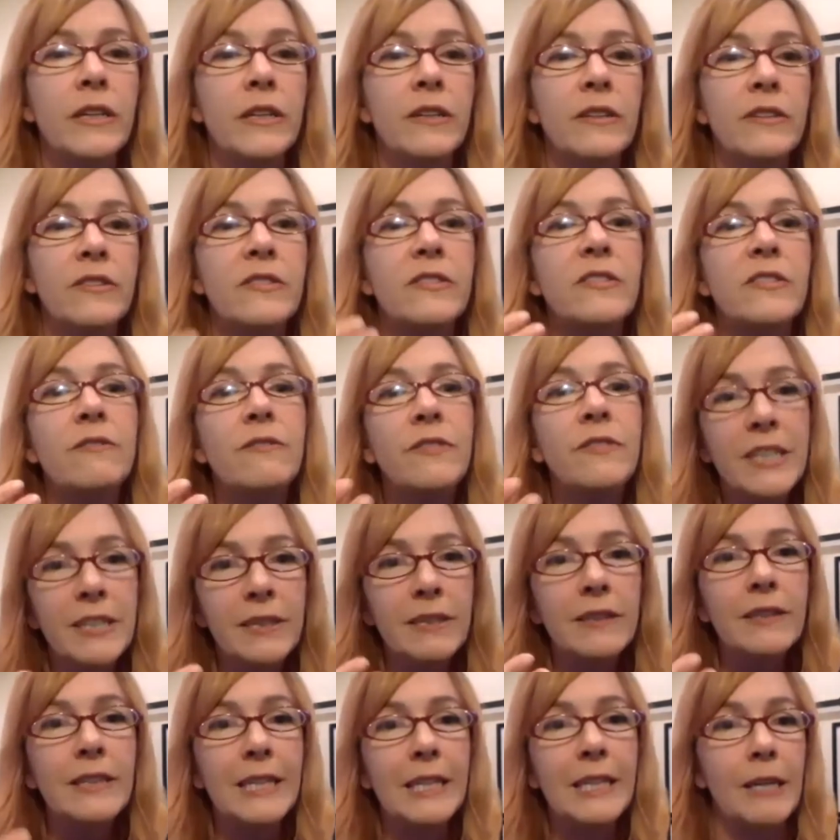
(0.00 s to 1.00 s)

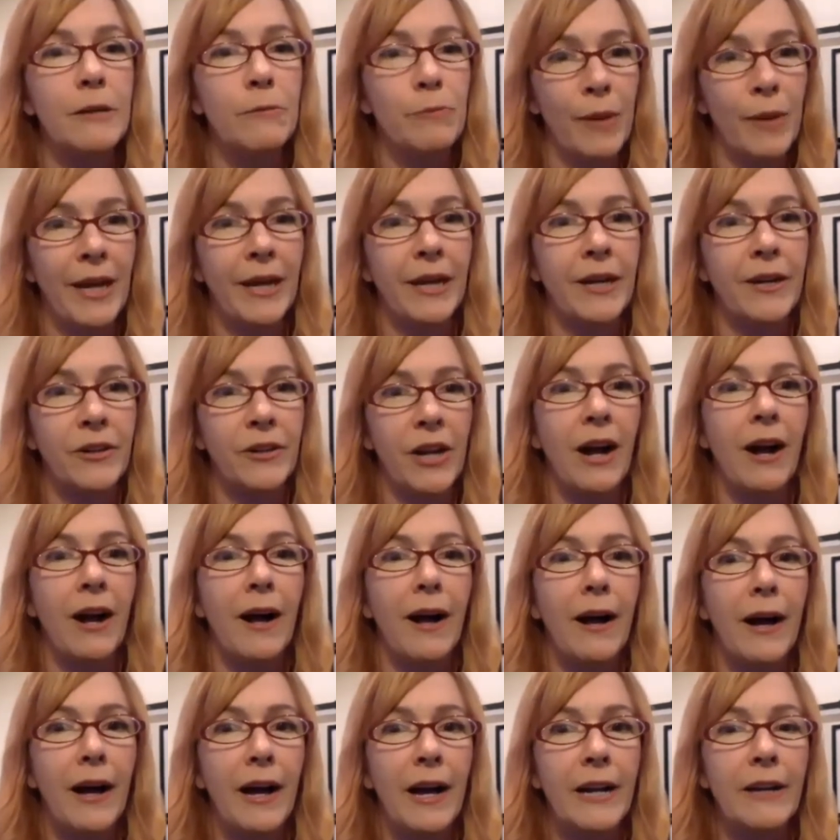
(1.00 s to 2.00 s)
severely impaired
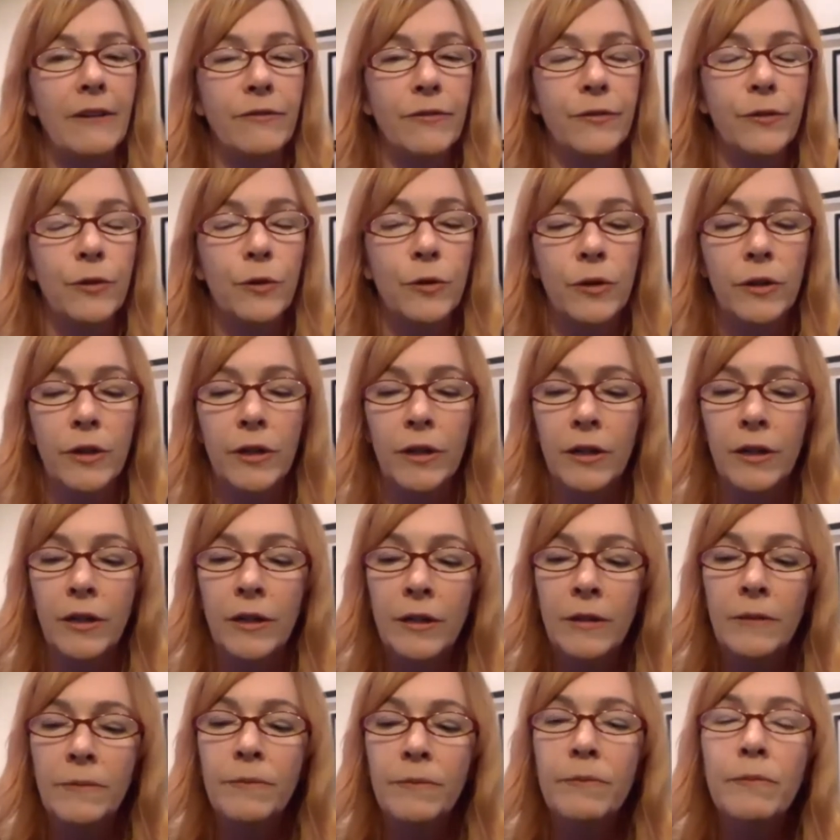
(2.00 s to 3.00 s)
eye for
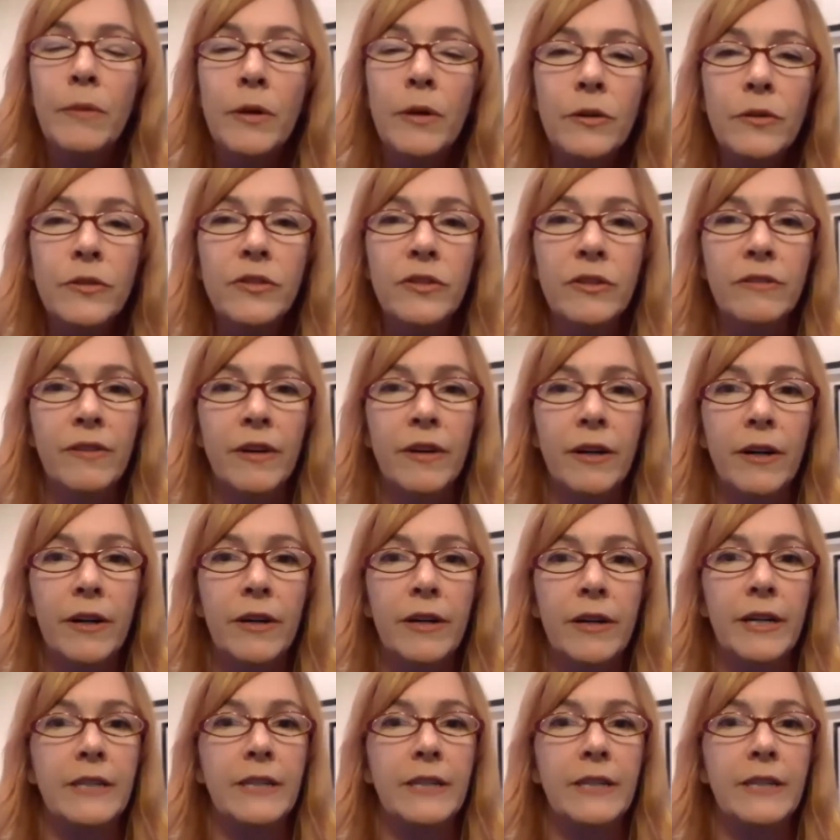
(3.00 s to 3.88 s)
most of our